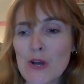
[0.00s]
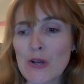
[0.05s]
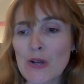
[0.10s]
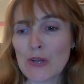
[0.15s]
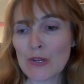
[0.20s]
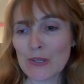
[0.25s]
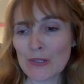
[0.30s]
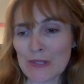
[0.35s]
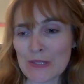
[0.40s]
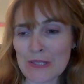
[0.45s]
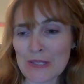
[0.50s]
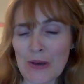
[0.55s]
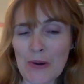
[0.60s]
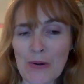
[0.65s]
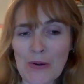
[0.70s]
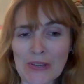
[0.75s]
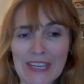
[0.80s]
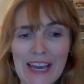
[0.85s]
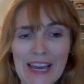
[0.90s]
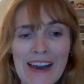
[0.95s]

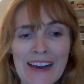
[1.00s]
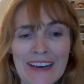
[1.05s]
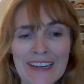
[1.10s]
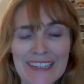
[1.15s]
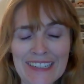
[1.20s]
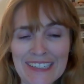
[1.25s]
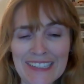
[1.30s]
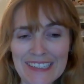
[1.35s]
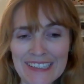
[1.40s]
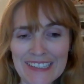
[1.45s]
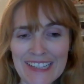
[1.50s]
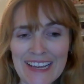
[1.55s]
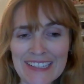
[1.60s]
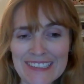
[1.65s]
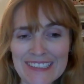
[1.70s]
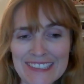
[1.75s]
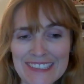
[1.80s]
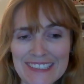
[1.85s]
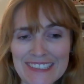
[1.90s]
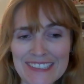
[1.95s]
So yeah,
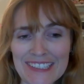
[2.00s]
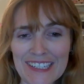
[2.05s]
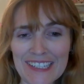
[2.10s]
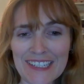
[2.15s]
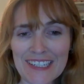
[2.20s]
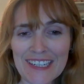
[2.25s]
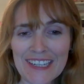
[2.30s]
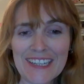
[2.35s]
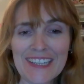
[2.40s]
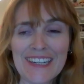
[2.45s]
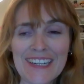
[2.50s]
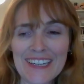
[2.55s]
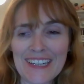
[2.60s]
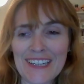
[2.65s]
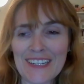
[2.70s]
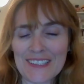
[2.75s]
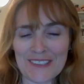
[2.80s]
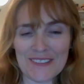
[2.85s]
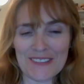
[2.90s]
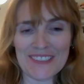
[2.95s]
let's
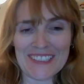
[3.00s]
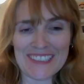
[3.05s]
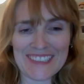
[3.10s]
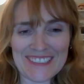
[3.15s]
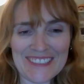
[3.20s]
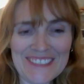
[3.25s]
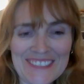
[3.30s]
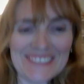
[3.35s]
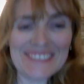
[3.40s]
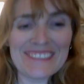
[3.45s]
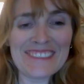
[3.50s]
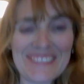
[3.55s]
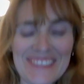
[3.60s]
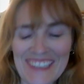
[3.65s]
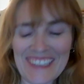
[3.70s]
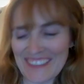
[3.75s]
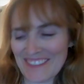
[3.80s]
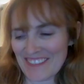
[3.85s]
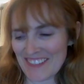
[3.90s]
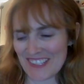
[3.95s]
do it. Oh,
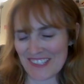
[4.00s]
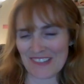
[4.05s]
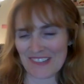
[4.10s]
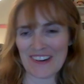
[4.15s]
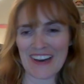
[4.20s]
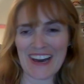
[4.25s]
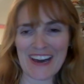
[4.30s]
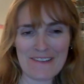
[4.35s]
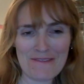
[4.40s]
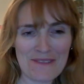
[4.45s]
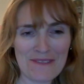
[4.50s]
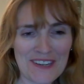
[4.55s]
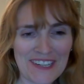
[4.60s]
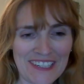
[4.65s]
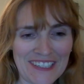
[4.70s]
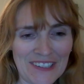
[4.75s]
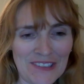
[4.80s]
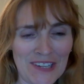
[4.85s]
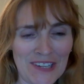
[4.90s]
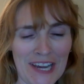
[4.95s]
I'm so
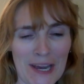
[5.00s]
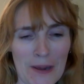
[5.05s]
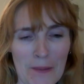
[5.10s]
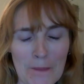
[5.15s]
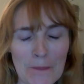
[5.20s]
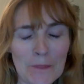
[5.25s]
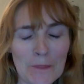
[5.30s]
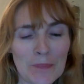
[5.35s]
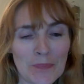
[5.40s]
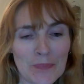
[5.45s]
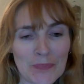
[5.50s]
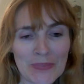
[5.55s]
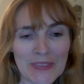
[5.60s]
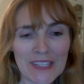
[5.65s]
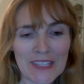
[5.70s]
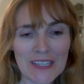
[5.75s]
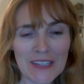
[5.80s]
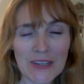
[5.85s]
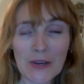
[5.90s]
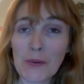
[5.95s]
happy. Okay,
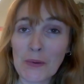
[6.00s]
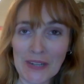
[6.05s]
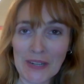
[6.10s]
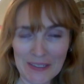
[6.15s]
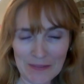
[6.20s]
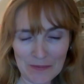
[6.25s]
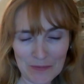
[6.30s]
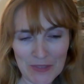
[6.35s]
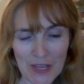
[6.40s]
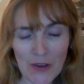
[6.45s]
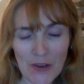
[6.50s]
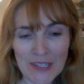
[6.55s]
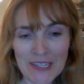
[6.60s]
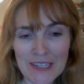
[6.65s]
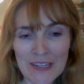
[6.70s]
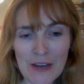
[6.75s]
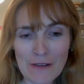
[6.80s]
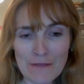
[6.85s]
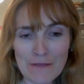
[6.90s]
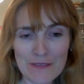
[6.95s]
all right, On and
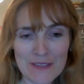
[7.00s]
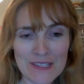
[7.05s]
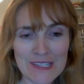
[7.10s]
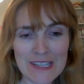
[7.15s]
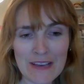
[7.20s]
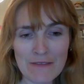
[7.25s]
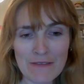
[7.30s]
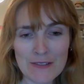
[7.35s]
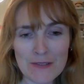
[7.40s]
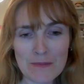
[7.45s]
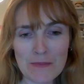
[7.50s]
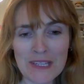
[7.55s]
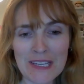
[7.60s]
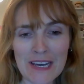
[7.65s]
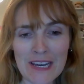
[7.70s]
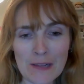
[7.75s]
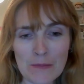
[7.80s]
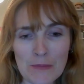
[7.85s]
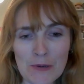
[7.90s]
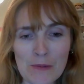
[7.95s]
Off seventh mini
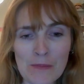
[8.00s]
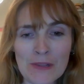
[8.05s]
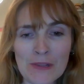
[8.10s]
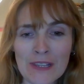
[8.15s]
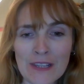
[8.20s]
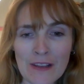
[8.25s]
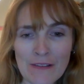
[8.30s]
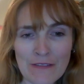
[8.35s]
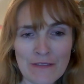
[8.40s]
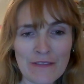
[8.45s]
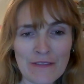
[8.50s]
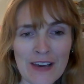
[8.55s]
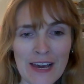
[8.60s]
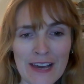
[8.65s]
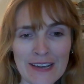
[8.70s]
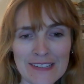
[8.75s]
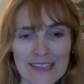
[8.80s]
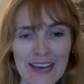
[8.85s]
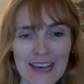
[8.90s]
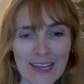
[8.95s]
album, Love
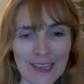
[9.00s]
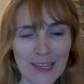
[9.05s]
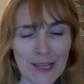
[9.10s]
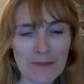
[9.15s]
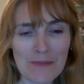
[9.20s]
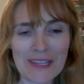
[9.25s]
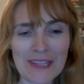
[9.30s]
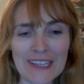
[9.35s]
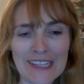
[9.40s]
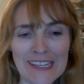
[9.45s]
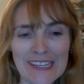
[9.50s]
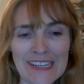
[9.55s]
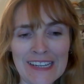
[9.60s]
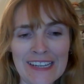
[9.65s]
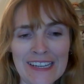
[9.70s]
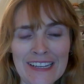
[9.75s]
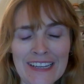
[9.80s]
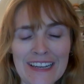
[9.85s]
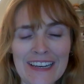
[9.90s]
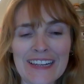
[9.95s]
Effect highlight
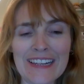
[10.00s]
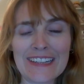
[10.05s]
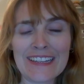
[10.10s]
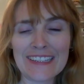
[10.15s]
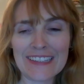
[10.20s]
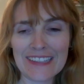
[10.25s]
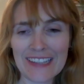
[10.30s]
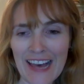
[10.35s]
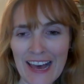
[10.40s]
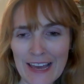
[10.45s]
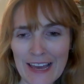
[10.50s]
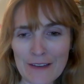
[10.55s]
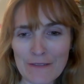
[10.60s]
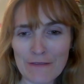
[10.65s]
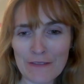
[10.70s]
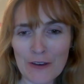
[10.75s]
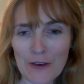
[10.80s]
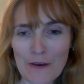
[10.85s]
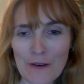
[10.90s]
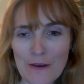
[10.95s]
medley
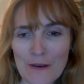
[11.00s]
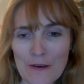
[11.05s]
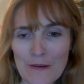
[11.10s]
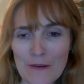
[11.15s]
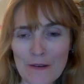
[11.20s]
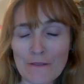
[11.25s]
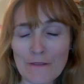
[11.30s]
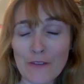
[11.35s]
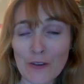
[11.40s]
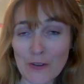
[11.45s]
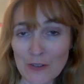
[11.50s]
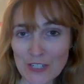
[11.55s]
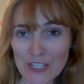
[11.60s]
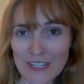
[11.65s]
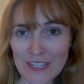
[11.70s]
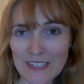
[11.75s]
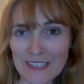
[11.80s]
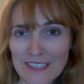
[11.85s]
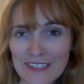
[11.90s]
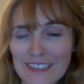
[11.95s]
live
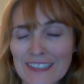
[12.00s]
version.